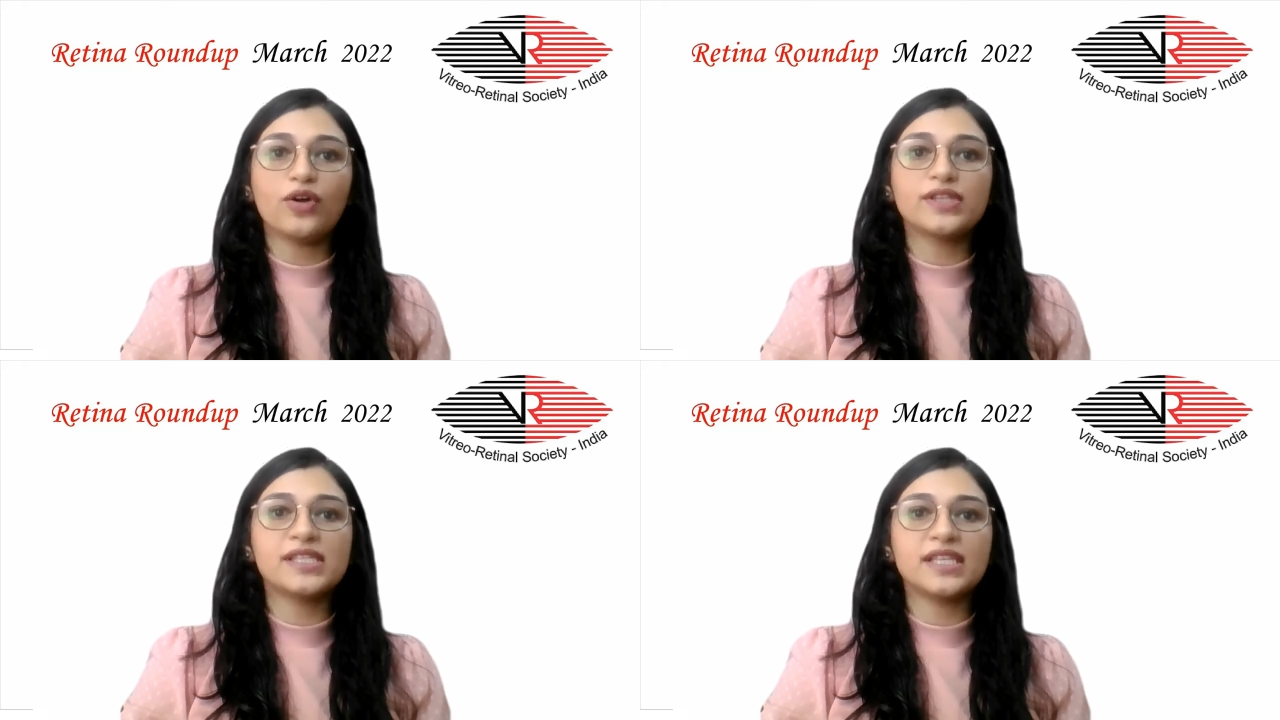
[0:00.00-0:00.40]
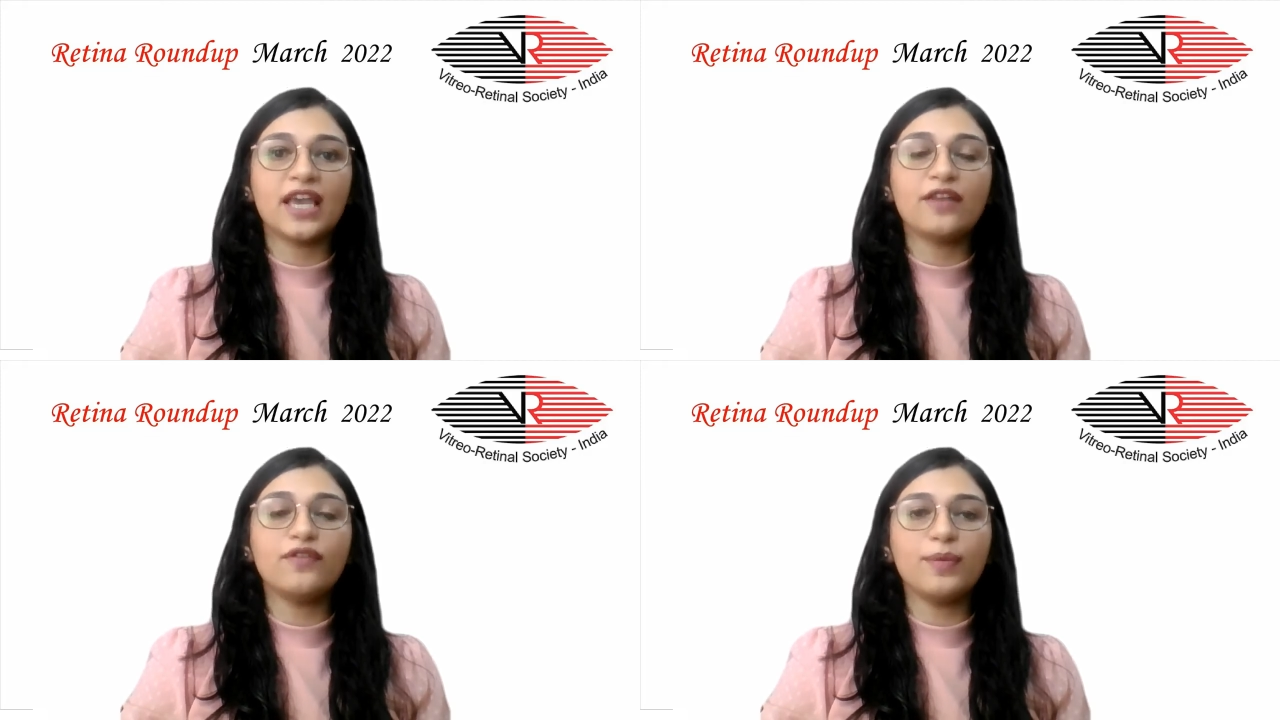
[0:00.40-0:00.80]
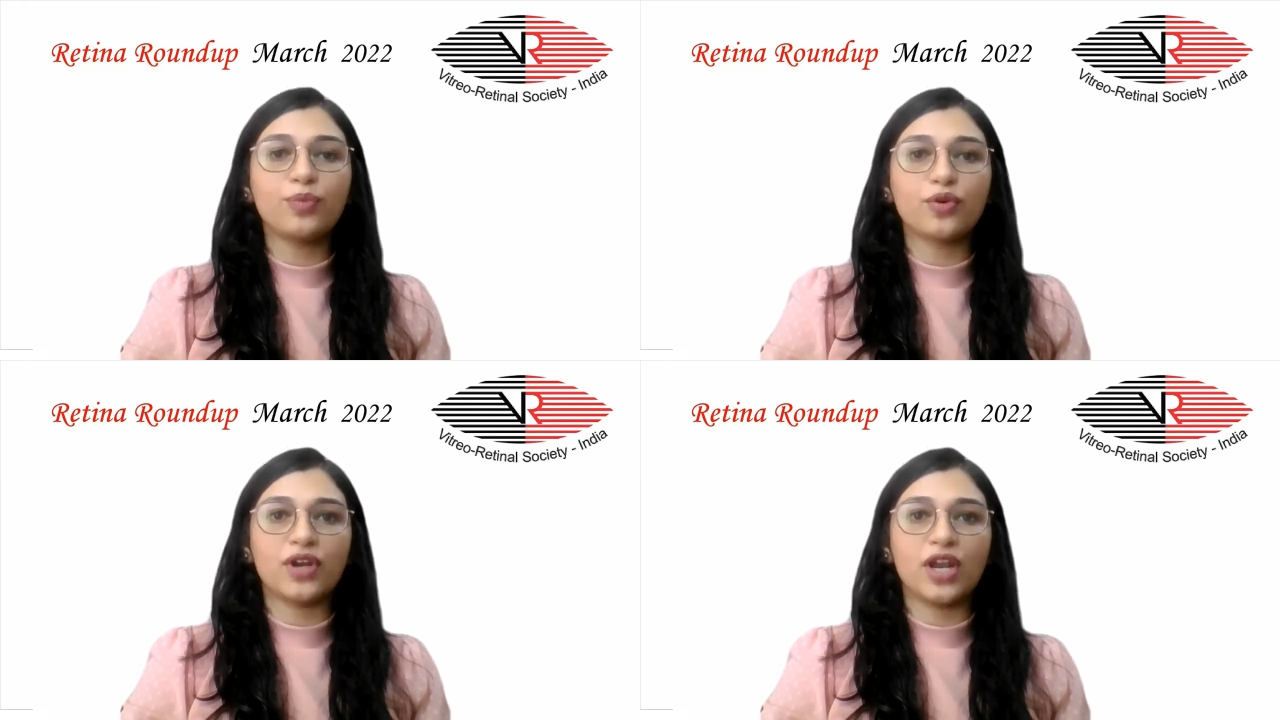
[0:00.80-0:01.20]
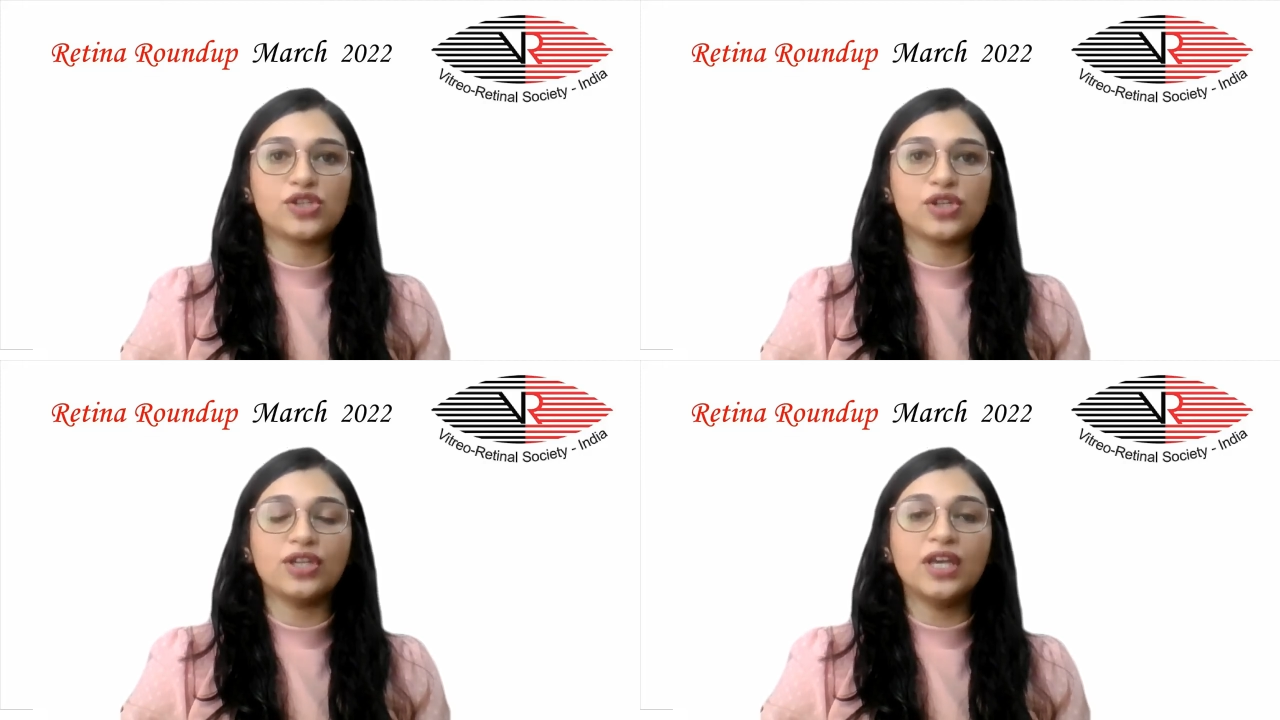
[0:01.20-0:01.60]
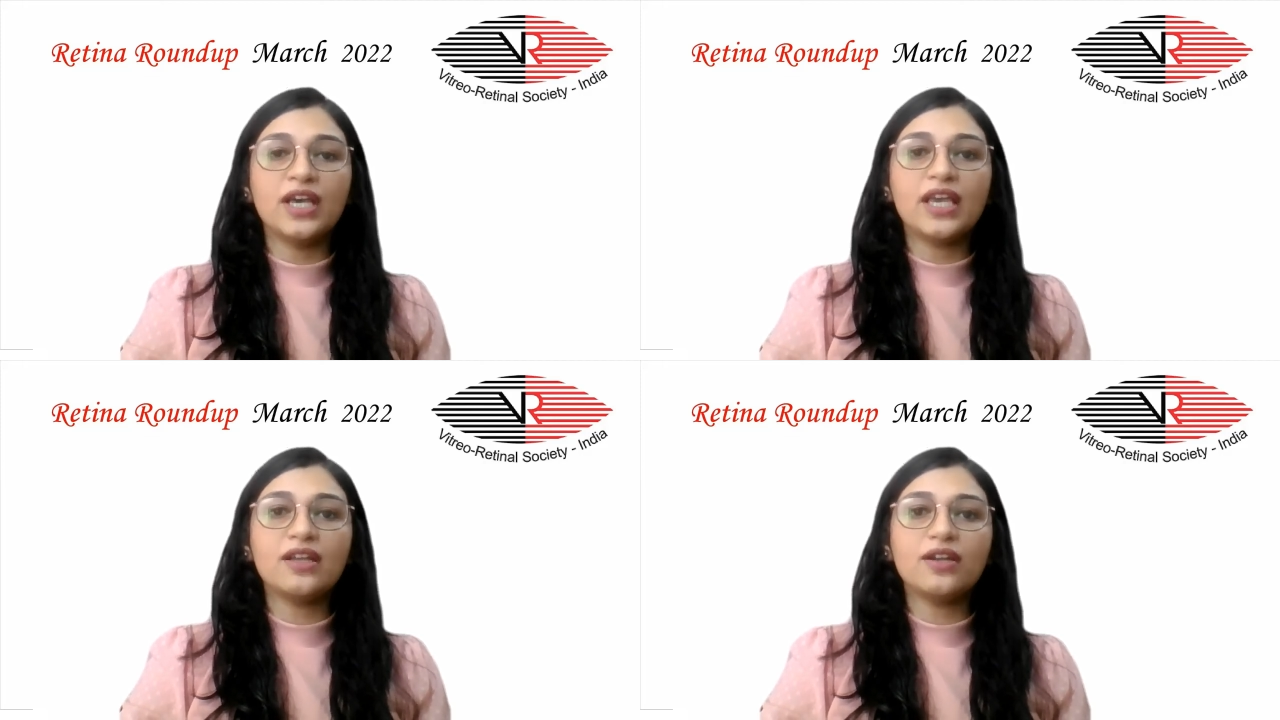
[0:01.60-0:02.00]
on CNV progression
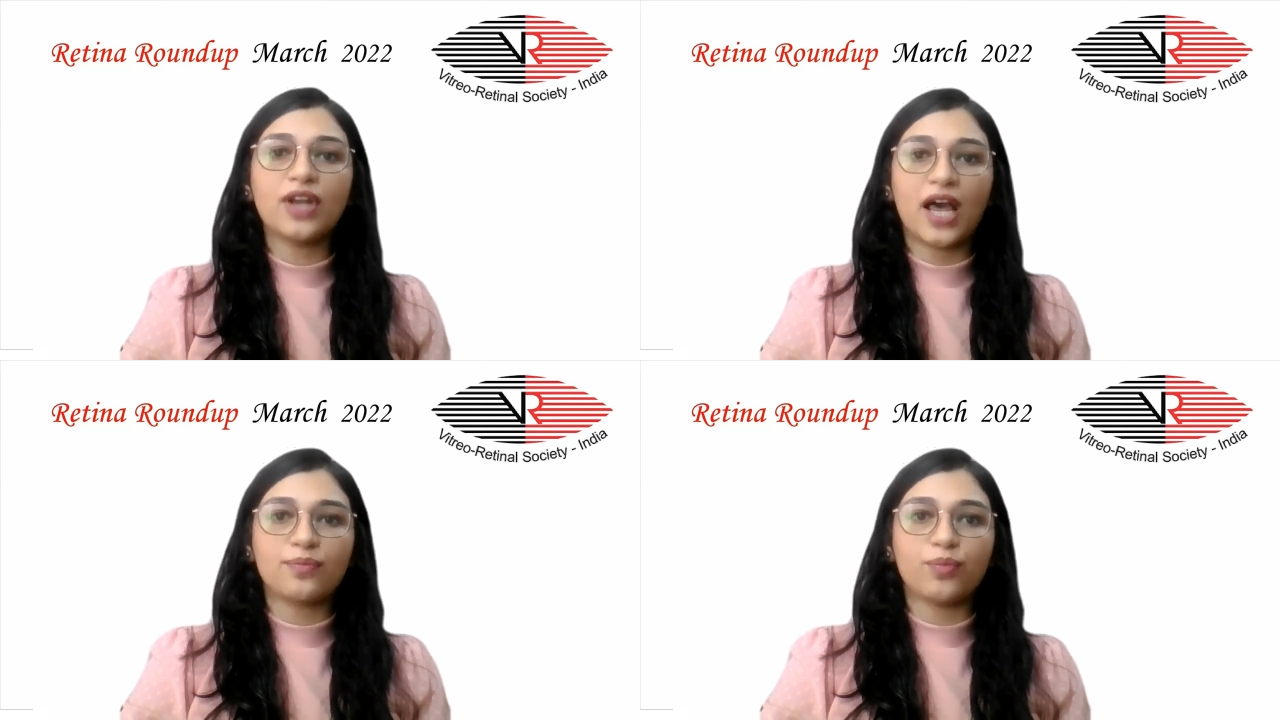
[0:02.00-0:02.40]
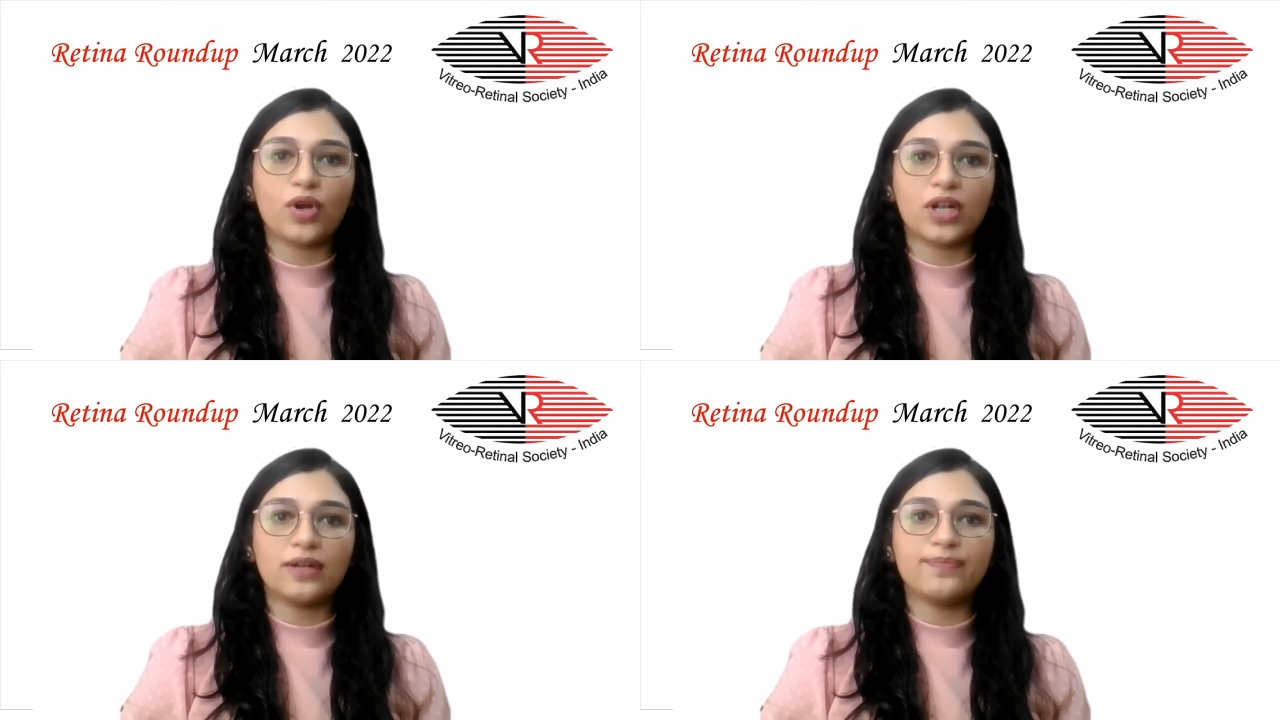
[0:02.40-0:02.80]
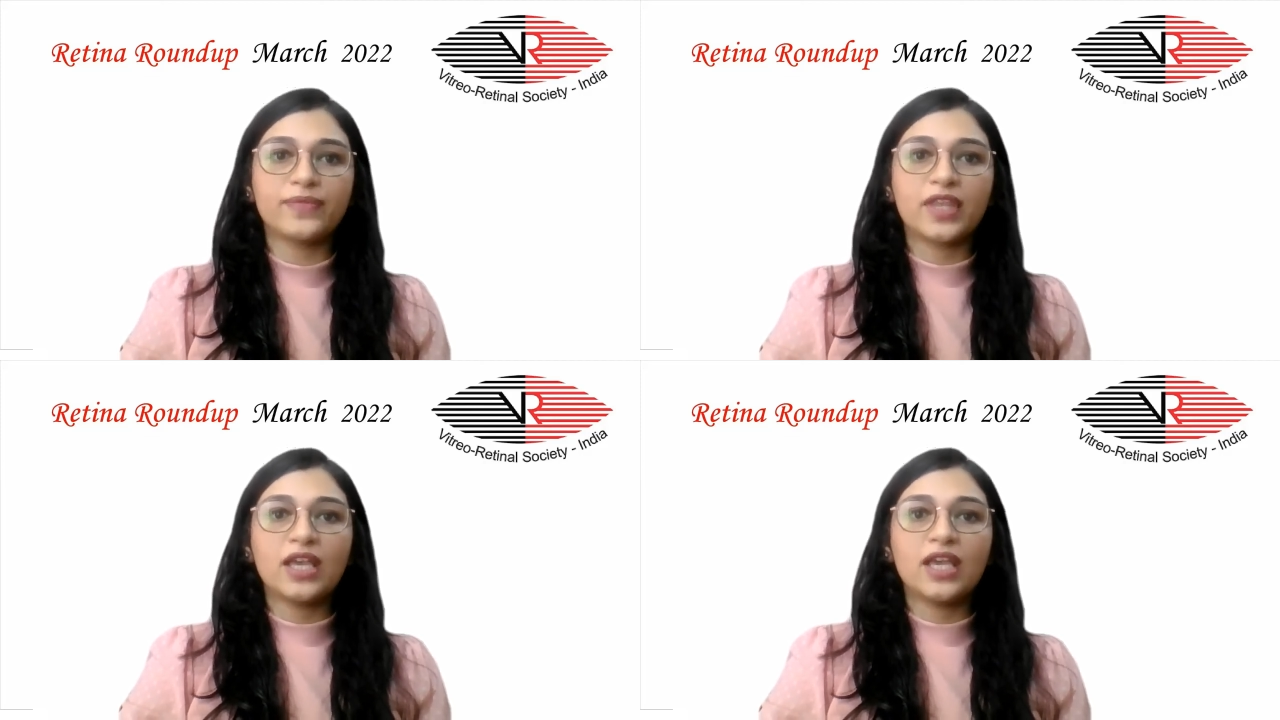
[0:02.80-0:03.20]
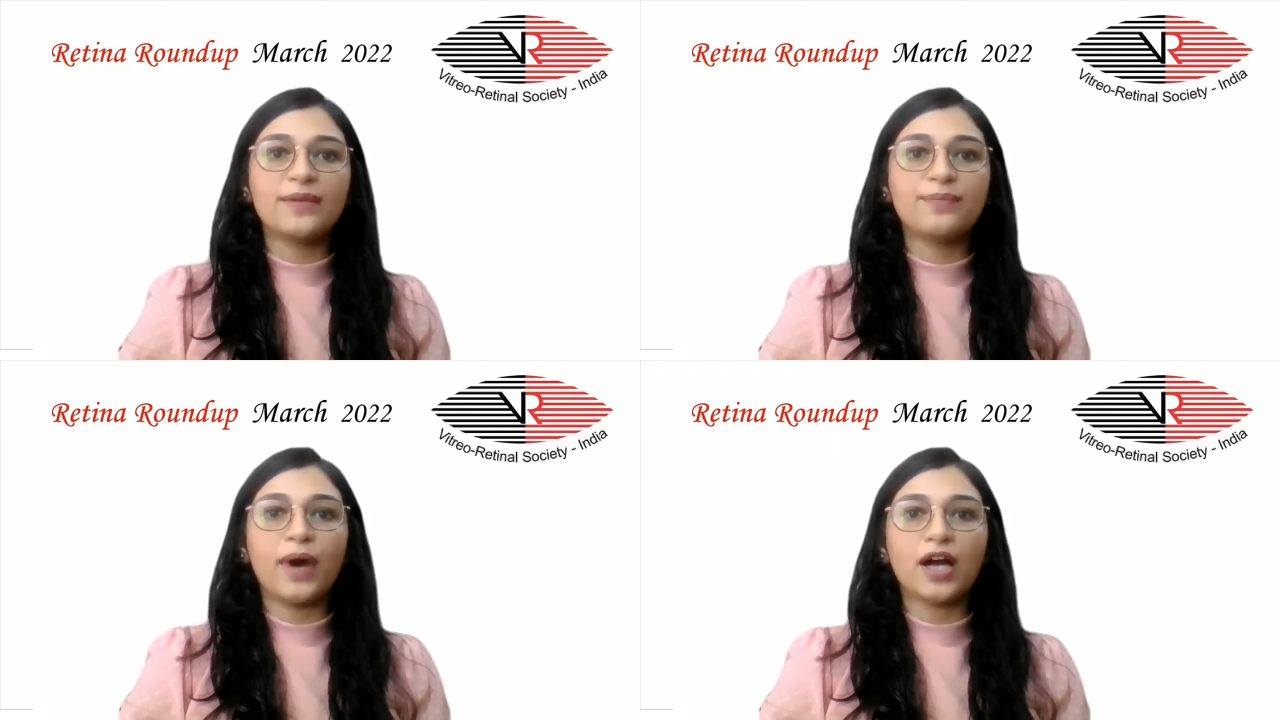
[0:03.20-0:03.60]
in a rat model. In